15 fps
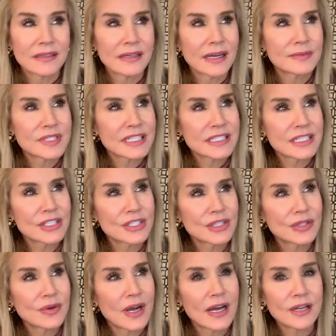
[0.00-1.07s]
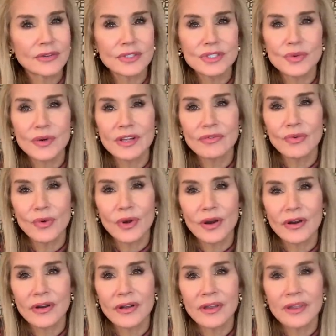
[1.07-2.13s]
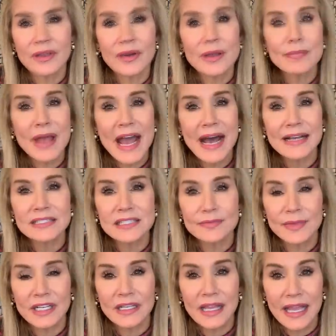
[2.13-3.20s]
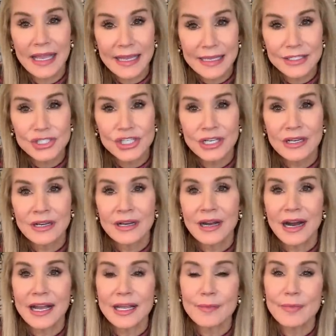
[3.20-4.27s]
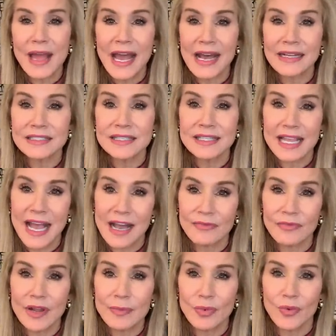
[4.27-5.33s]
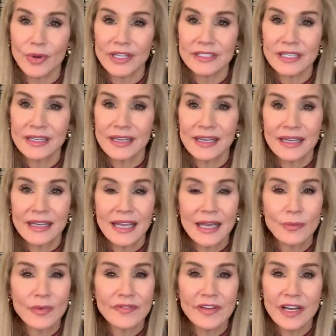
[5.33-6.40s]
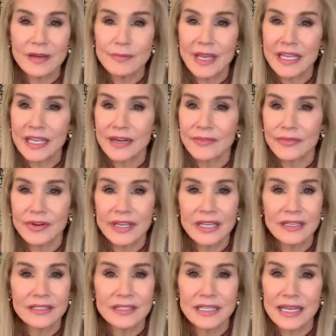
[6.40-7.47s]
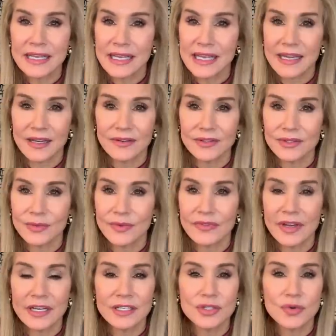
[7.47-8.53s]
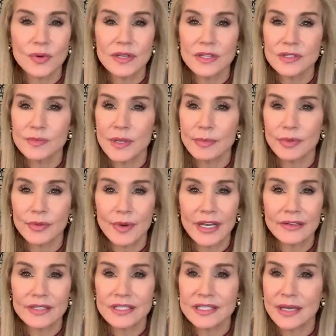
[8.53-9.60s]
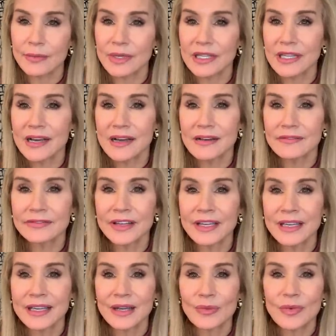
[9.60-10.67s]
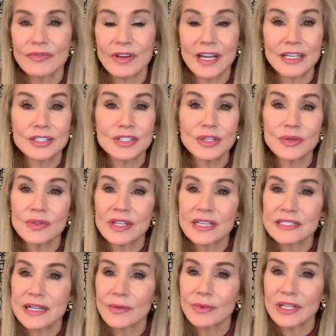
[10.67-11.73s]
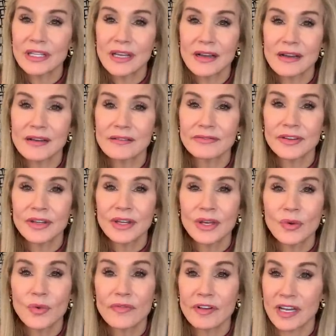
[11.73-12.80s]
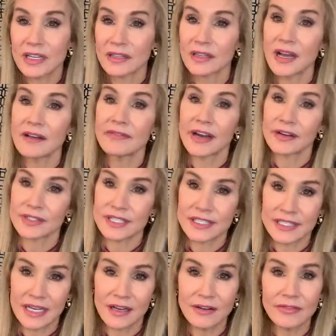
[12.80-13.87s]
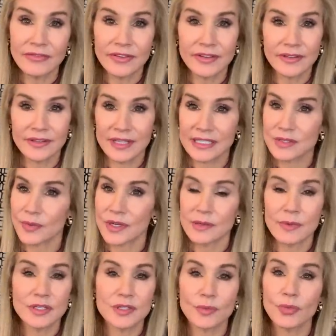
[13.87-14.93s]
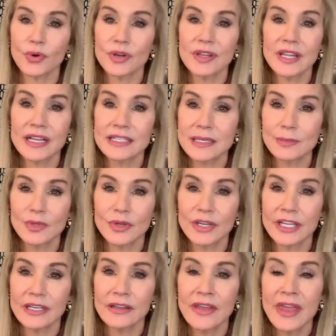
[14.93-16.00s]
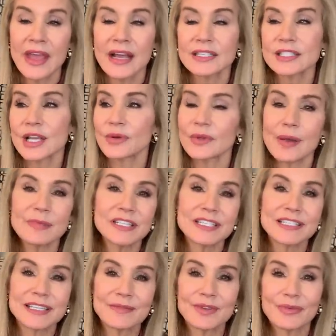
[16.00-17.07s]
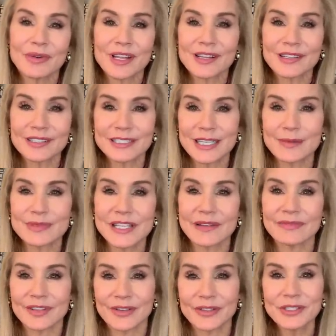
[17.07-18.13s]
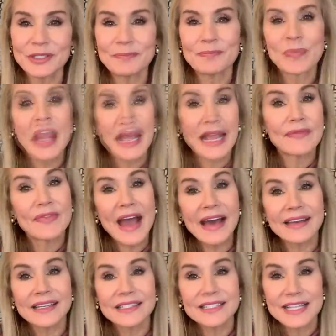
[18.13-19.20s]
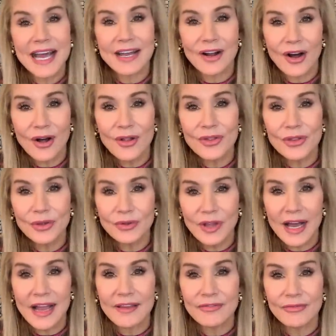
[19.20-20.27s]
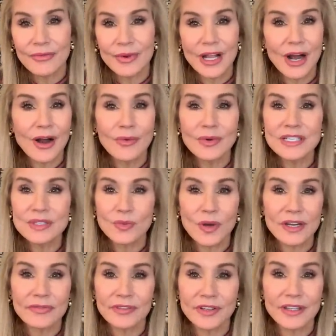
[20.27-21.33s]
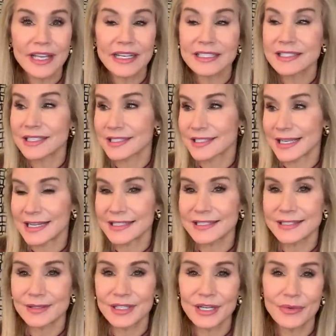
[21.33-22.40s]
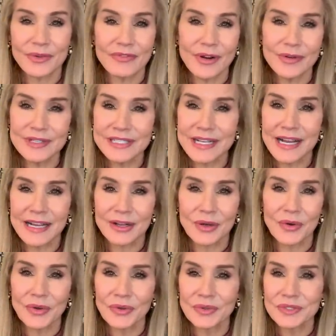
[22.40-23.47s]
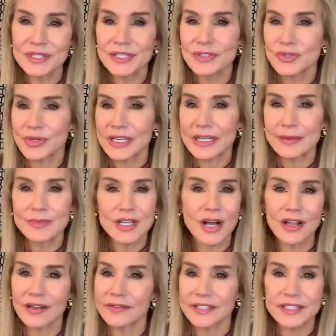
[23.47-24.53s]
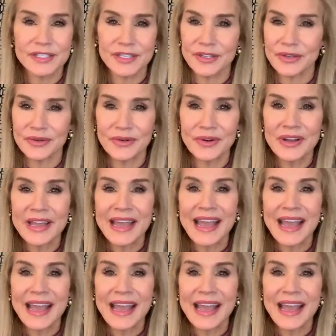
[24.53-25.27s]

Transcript: I'm sixty-two, one hundred twenty-four. So I'm past middle age. I am past the halfway point, and we've got to make every day count. We've got to enjoy those people around us that we love. We've got to do things that we love. We've got to love ourselves. That's one of the most important things I'm learning. So let me just give you one of the little tips I've learned. And that is that all through life, we always want to feel like a success. You know, we've always got goals and dreams. All of us do.